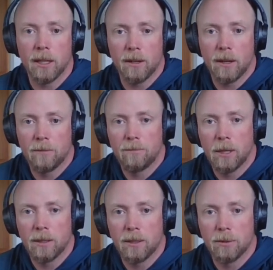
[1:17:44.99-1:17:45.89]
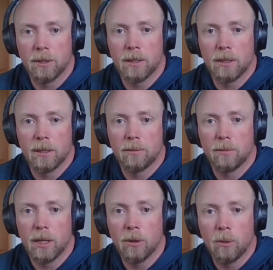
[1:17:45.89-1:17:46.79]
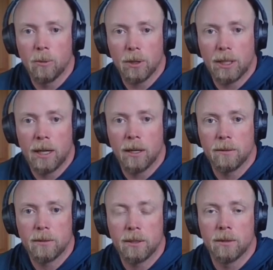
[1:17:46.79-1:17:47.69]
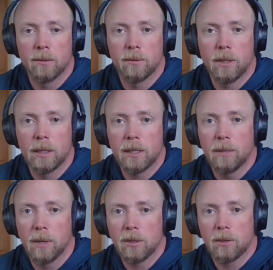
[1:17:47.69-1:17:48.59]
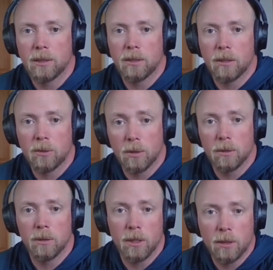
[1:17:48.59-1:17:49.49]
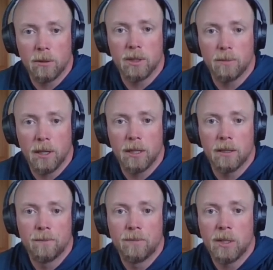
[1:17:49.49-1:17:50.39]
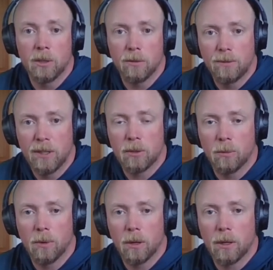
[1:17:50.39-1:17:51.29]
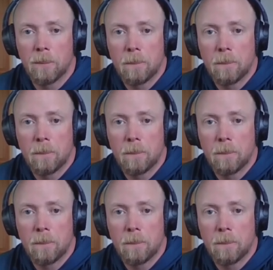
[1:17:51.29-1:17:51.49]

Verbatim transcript: I, have been doing uh, my home workout to uh, keep my stress under control and increase my you know fit to work